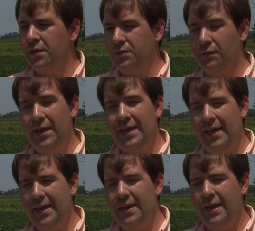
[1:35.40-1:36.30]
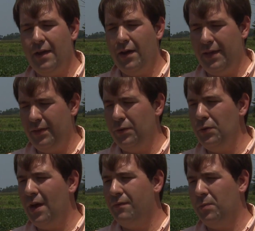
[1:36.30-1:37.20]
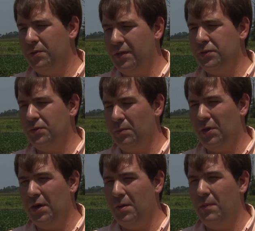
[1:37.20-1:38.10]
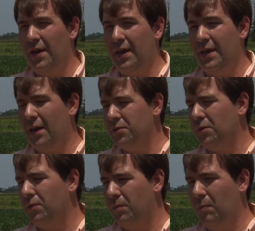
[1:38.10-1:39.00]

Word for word: So they can and do have the potential to become a household